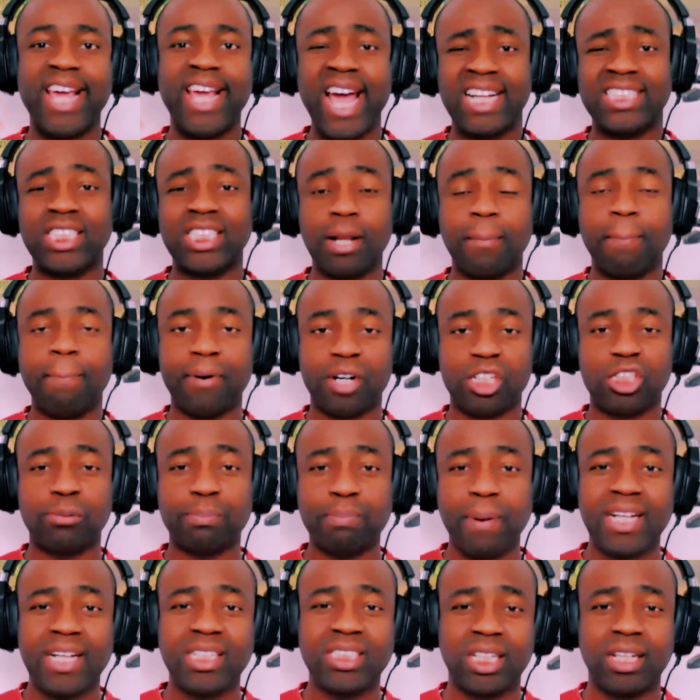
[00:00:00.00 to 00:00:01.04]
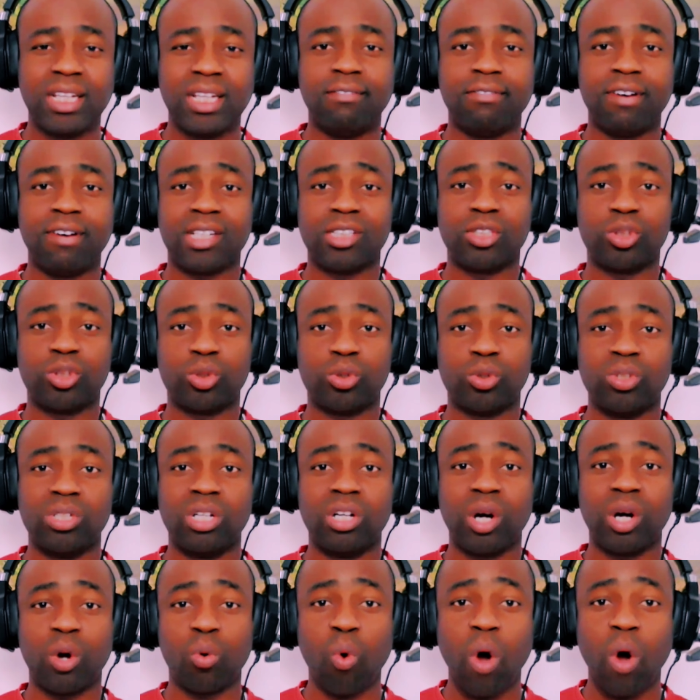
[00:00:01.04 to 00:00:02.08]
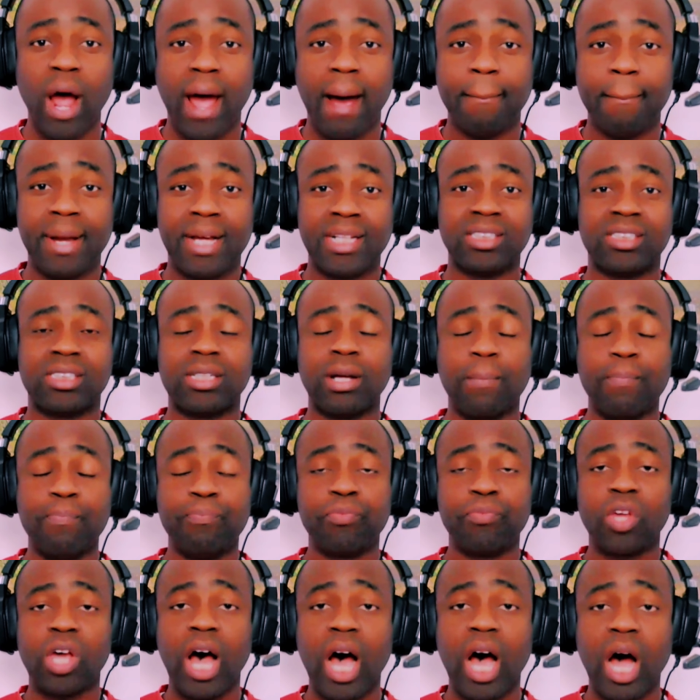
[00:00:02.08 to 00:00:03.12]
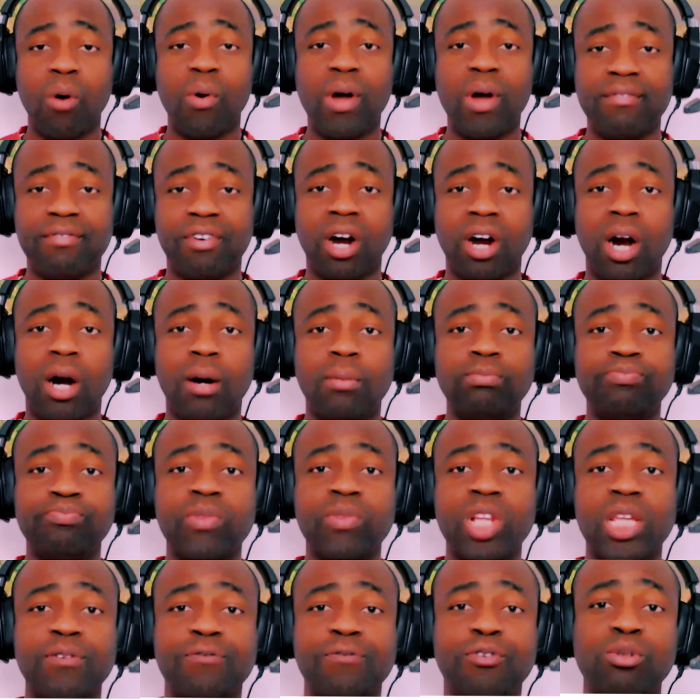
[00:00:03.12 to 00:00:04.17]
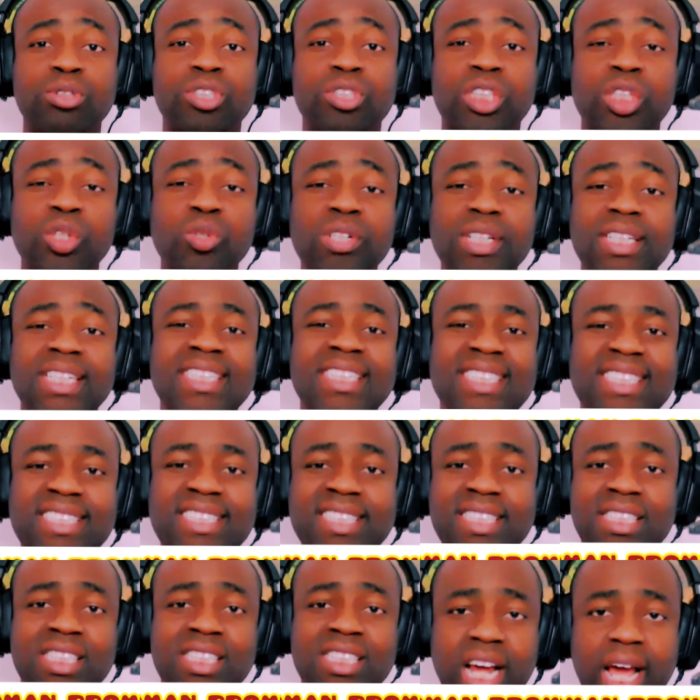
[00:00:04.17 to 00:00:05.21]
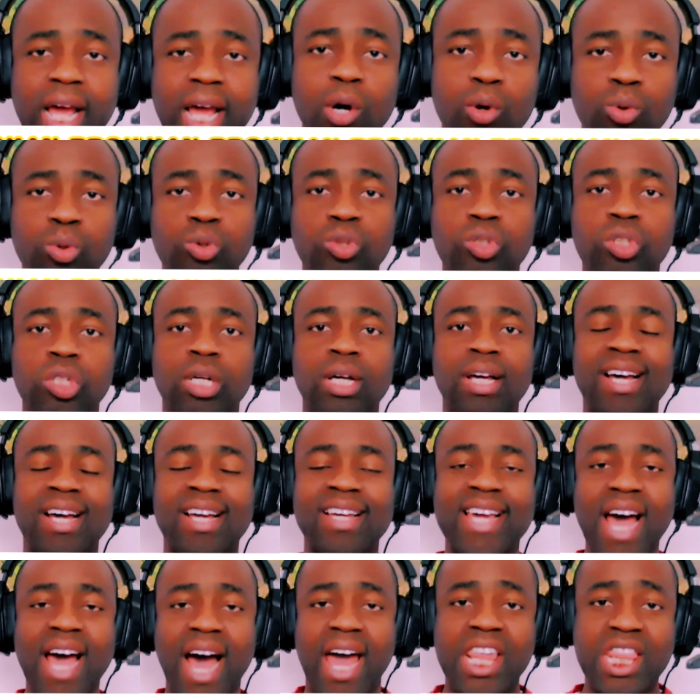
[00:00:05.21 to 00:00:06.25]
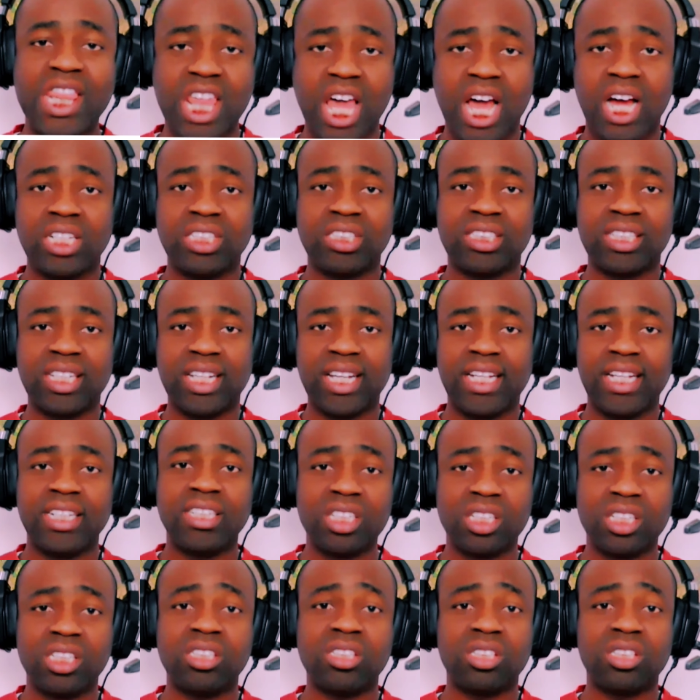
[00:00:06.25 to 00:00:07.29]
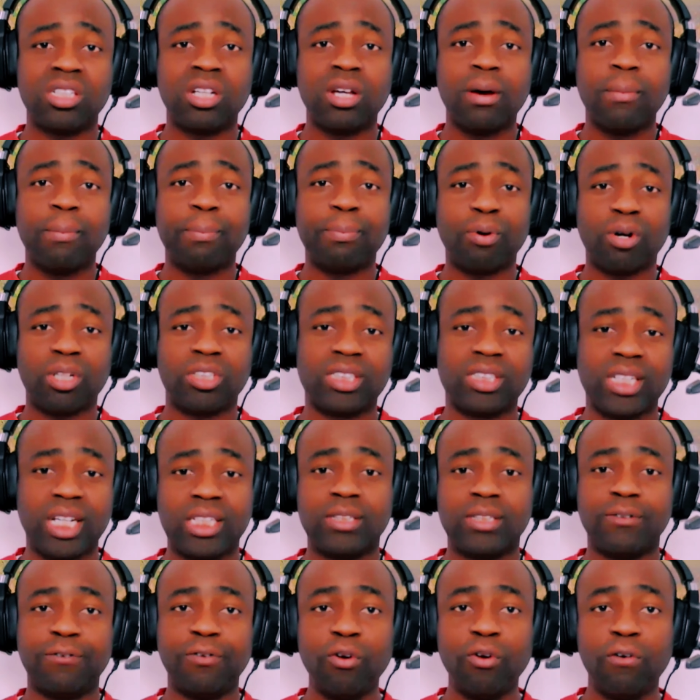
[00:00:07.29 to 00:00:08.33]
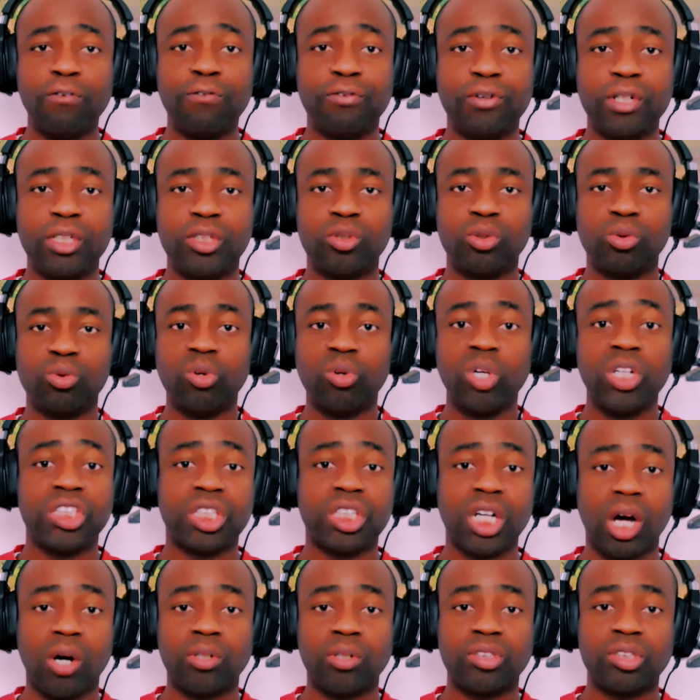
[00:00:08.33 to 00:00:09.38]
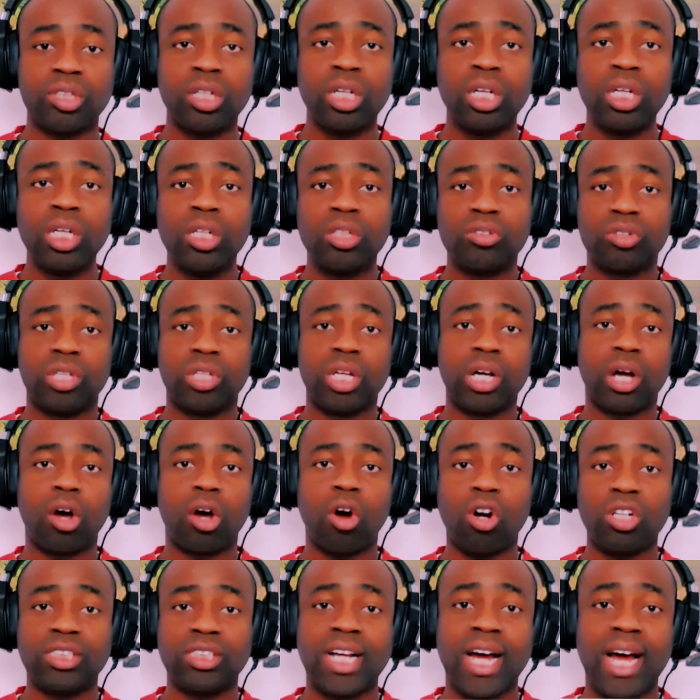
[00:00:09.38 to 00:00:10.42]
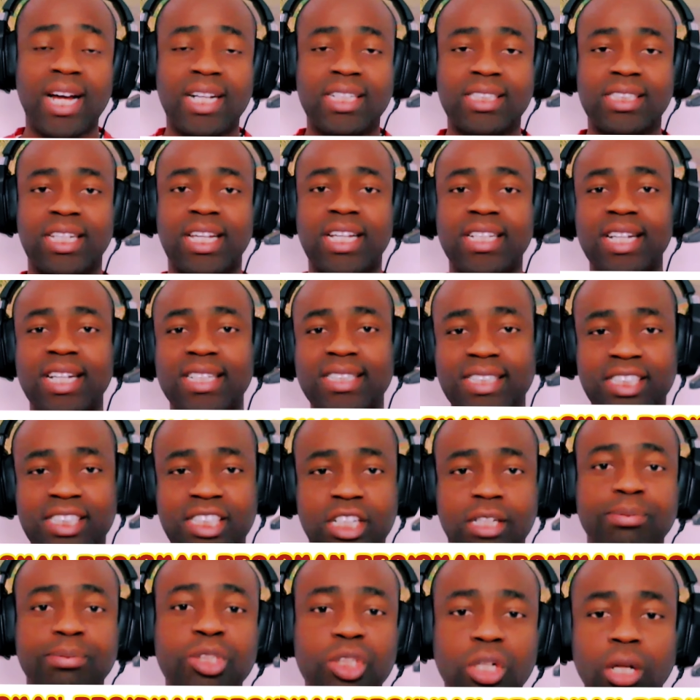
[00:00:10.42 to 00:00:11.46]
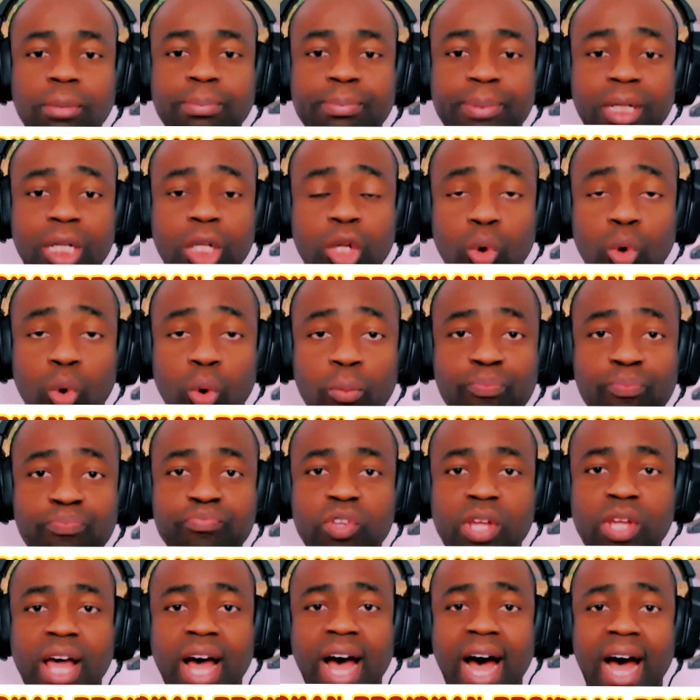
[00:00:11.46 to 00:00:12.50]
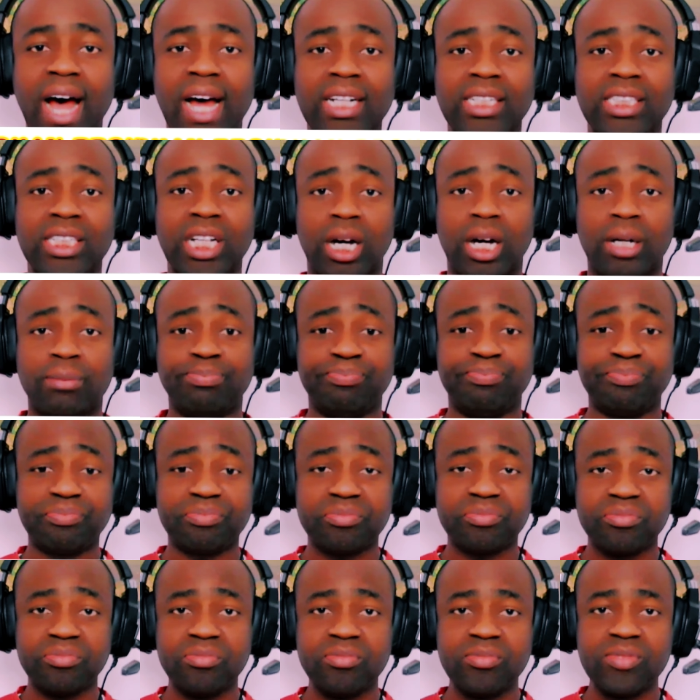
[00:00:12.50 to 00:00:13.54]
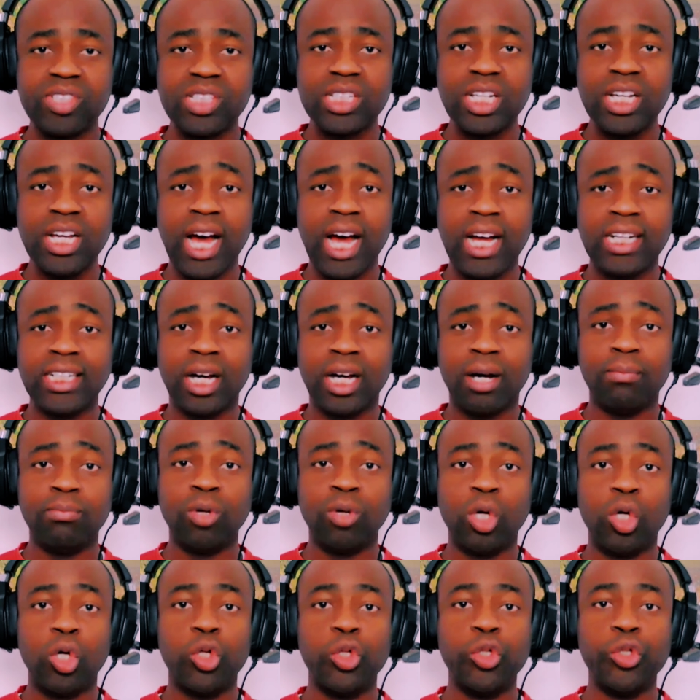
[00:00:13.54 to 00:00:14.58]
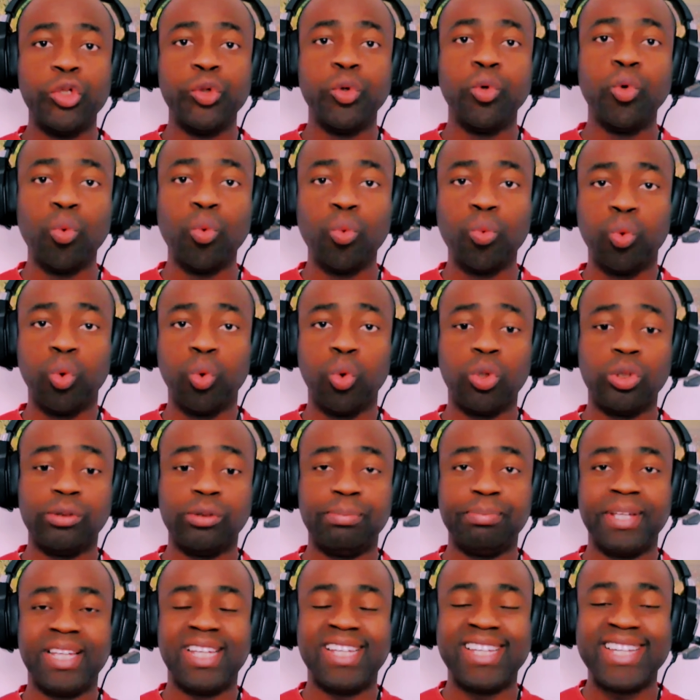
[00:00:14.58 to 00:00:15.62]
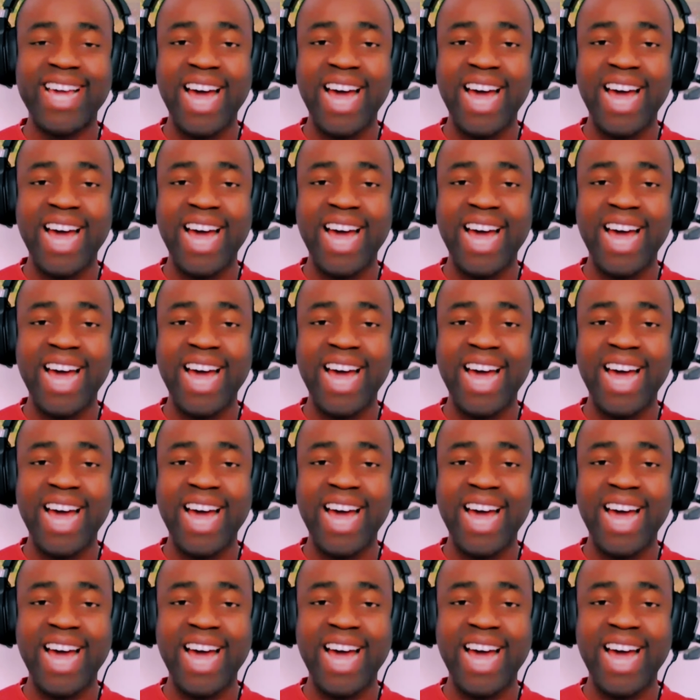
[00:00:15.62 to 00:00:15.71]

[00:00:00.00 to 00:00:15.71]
get in perspective as to the requirements. However, if you still need detailed guidance in this process, feel free to reach out to the contact in the description below, and you would be